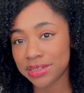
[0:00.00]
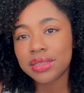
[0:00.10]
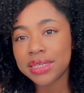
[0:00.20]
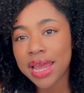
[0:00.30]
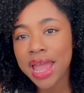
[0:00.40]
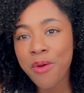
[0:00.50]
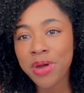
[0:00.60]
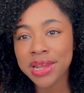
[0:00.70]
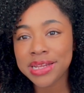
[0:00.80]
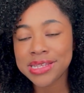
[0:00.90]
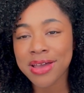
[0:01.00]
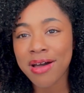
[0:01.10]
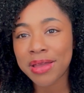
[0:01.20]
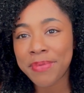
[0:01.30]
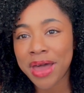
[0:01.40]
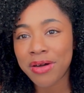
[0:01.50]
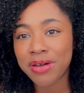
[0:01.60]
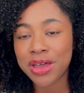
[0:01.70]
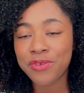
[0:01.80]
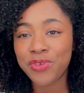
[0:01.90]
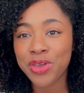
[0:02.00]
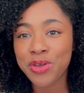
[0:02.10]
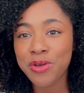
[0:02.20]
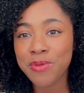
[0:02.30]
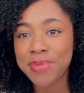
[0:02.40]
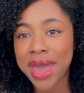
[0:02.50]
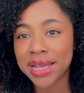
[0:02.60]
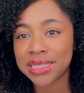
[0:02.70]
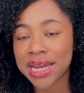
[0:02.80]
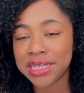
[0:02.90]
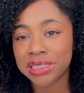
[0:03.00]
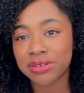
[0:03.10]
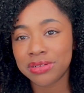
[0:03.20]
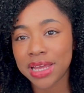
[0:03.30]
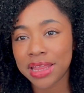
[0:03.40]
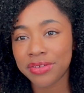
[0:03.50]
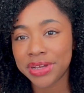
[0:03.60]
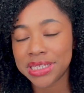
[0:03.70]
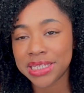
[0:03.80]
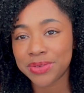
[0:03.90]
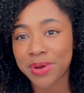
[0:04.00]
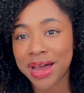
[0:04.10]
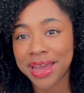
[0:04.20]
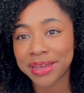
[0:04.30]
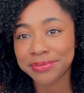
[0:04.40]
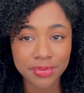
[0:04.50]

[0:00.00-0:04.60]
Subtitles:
Today I wanted to talk about a few bags that I sold and the reasons why.